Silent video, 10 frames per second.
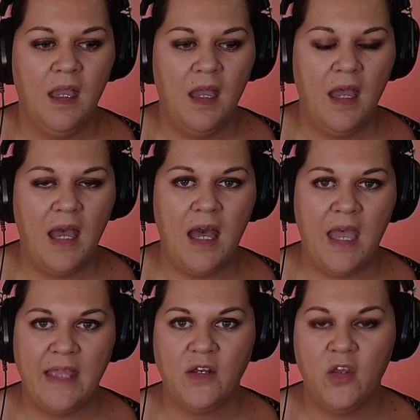
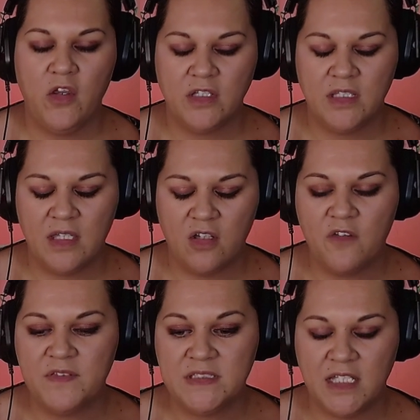and her
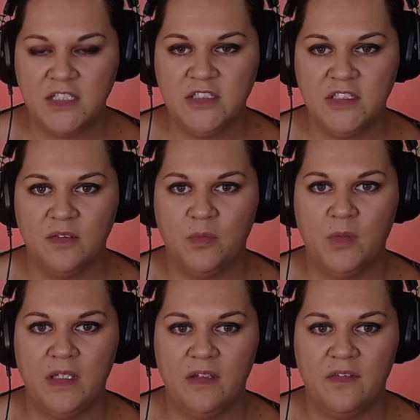conversation
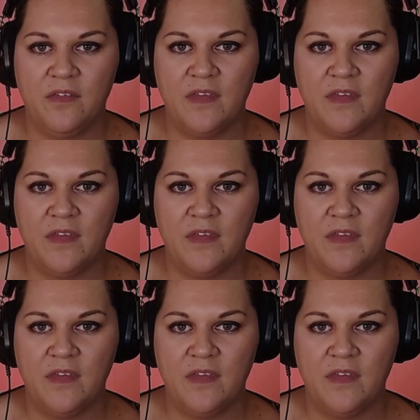with